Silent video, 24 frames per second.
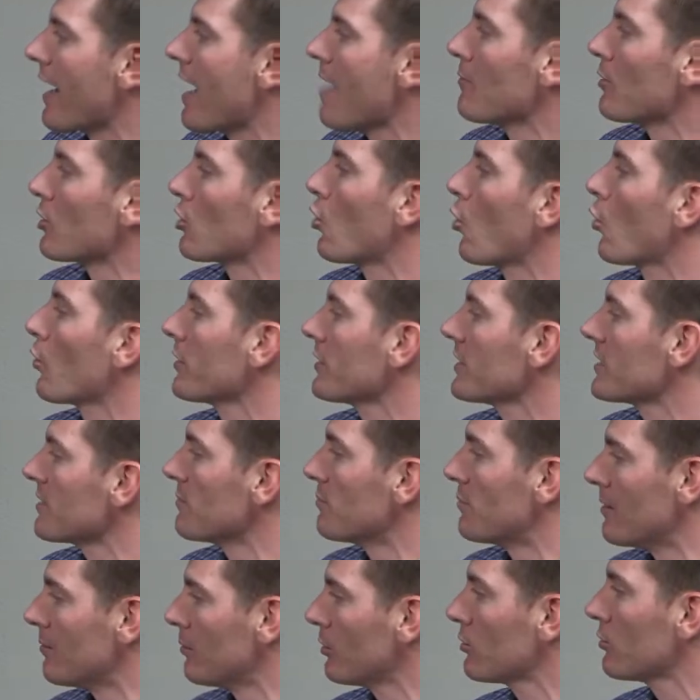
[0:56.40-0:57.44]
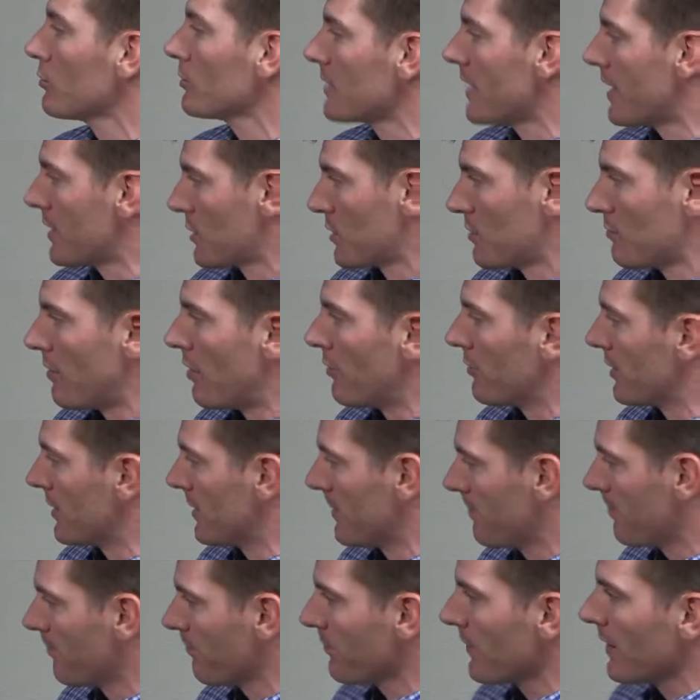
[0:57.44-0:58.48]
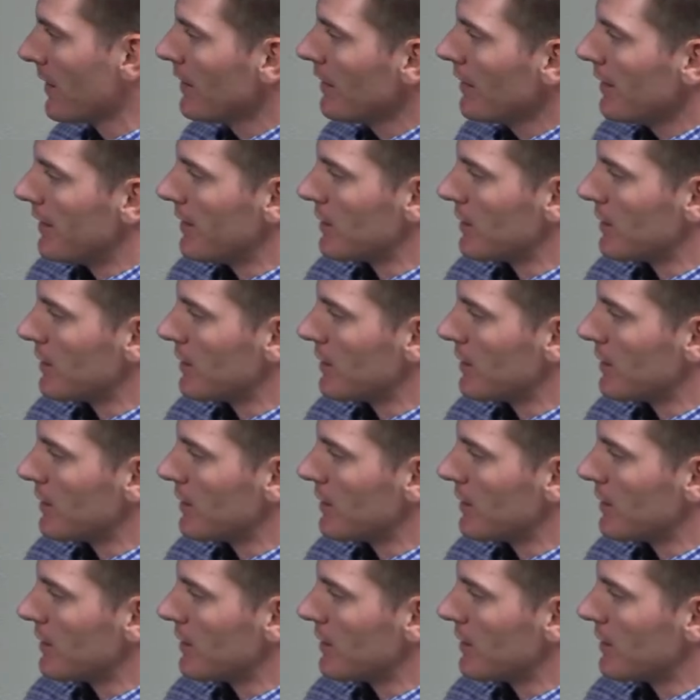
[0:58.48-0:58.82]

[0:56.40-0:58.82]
according to biblical testimony. Its